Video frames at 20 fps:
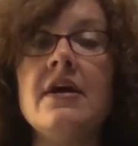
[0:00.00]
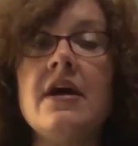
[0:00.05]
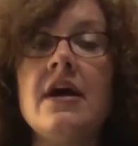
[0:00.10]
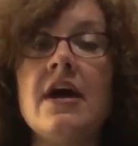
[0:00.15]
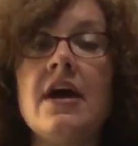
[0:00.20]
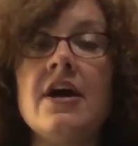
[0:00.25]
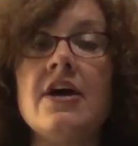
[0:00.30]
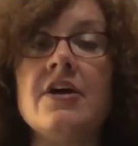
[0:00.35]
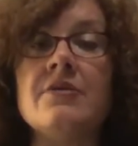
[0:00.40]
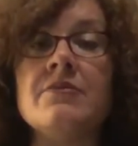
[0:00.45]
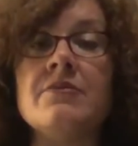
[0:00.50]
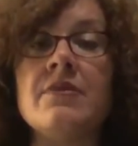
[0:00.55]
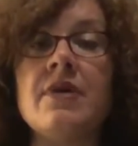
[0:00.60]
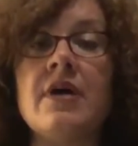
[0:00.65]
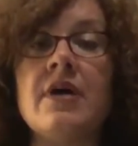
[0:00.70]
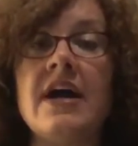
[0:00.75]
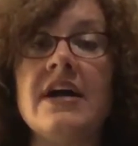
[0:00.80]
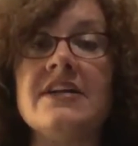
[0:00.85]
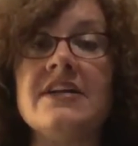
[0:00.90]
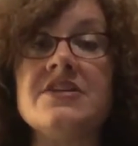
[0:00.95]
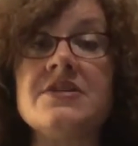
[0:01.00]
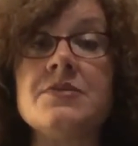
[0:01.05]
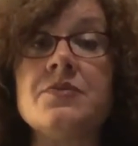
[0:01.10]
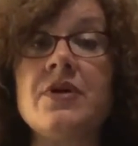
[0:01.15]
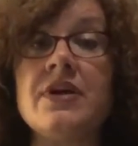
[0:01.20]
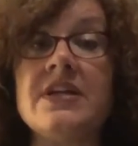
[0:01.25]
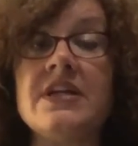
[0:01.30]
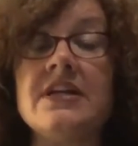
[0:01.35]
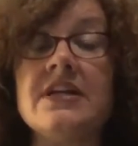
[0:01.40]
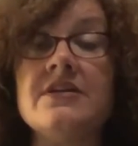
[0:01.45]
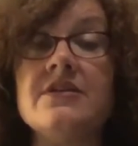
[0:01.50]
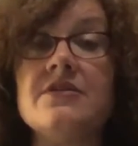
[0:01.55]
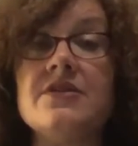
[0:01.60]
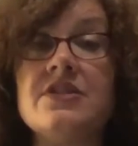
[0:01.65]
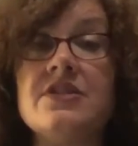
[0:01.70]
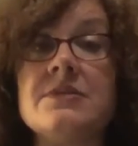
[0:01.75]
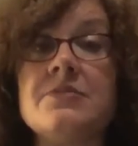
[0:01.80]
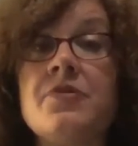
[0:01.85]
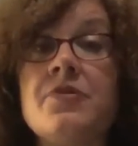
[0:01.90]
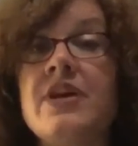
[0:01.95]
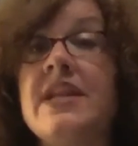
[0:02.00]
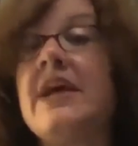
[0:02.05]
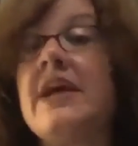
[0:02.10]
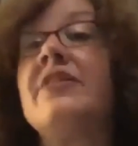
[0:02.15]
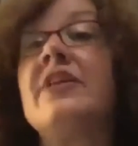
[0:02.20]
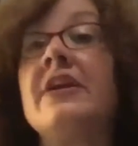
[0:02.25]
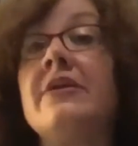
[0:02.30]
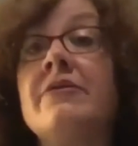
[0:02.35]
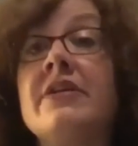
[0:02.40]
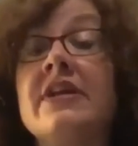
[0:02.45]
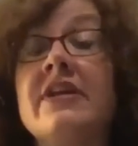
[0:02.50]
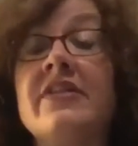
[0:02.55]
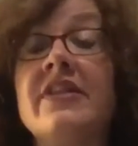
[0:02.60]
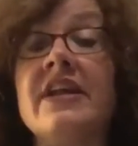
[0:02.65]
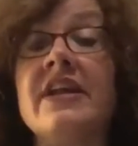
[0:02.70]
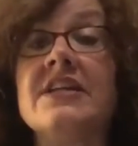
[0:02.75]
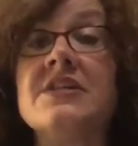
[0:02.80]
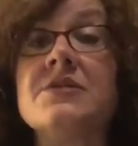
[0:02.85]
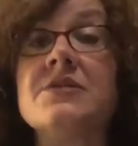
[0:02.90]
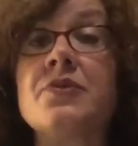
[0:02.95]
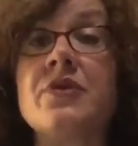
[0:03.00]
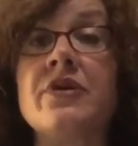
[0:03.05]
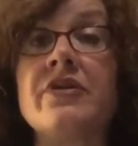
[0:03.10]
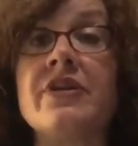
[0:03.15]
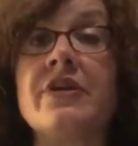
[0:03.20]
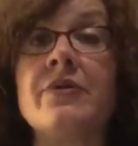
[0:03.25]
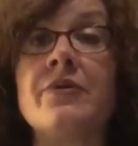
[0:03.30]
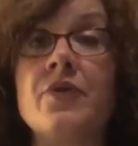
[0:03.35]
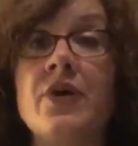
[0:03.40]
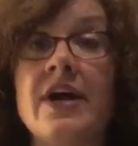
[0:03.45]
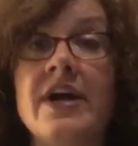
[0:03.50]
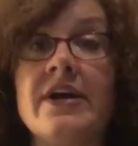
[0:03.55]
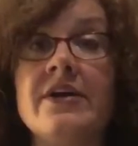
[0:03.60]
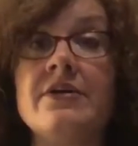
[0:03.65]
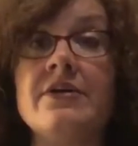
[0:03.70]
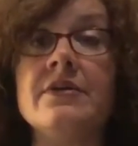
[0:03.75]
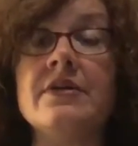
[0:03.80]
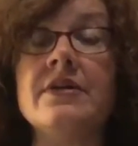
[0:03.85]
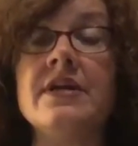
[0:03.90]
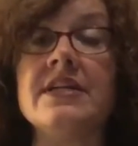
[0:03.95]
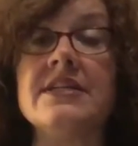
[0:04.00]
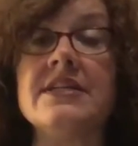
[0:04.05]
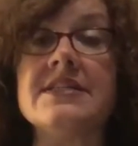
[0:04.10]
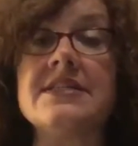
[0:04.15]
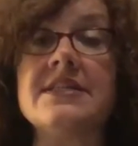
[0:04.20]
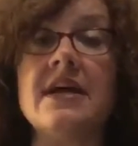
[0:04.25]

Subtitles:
I just want to point out that I really think it's worth your while. It's